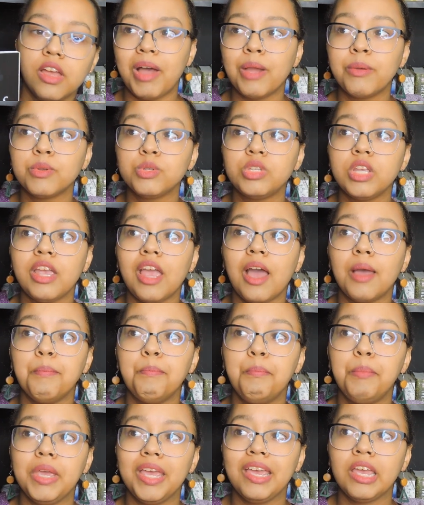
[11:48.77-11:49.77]
I will say
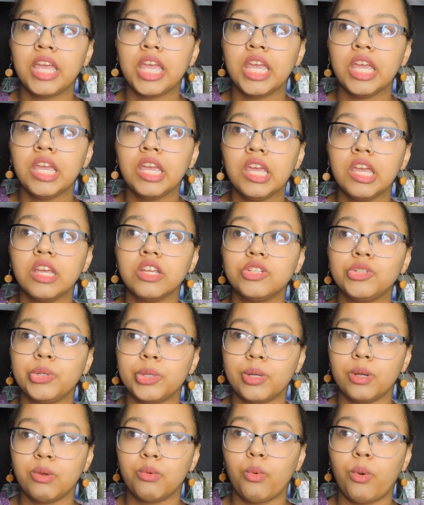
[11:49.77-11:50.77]
a big
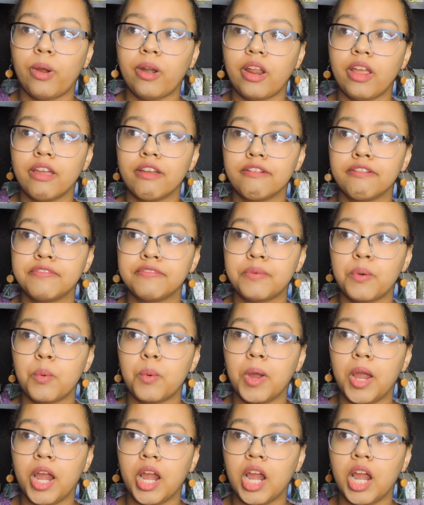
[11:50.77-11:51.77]
trigger warning
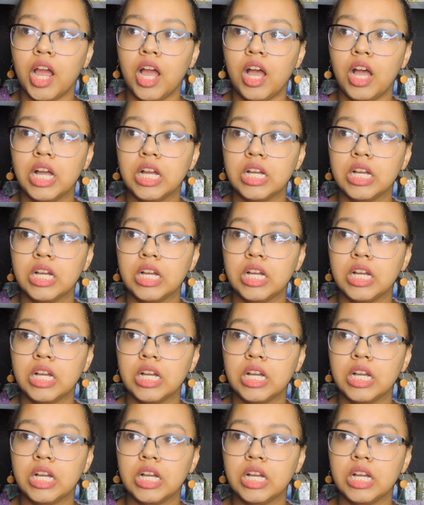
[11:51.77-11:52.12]
for